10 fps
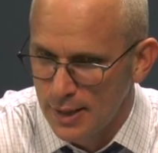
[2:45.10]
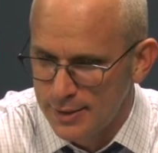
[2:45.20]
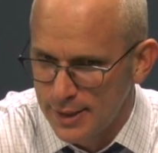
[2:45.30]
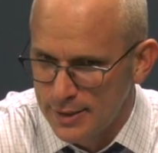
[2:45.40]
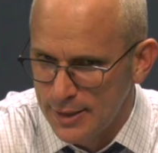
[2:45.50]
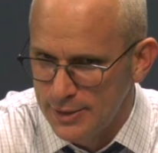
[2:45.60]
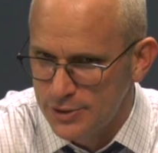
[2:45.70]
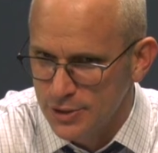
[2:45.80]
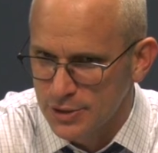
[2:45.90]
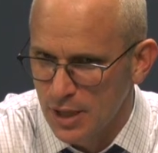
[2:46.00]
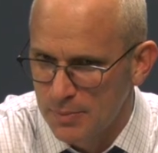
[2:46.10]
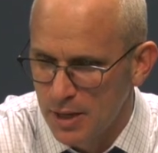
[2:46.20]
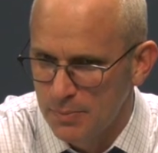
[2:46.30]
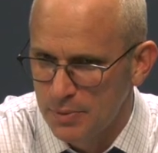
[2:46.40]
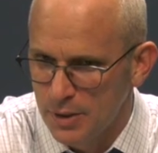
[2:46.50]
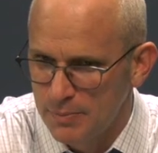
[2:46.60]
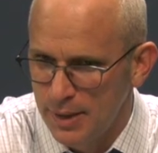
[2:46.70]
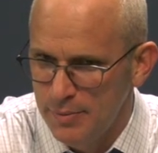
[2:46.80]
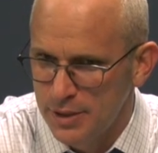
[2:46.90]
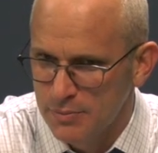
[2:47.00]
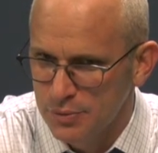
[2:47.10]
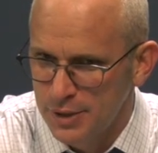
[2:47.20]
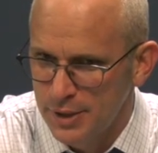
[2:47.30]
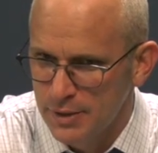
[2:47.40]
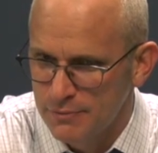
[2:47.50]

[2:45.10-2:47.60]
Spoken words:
I think he's just coming up on maybe completing